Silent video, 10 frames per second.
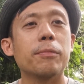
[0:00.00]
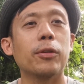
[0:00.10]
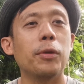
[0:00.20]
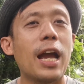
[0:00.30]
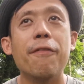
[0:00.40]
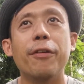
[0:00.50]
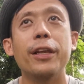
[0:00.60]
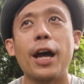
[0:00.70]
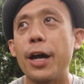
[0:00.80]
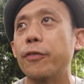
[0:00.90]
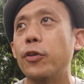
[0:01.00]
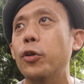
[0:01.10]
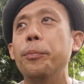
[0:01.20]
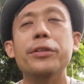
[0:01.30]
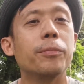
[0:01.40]
but we have a lot of
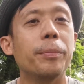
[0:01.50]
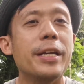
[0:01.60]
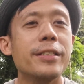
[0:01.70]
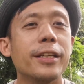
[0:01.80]
open space,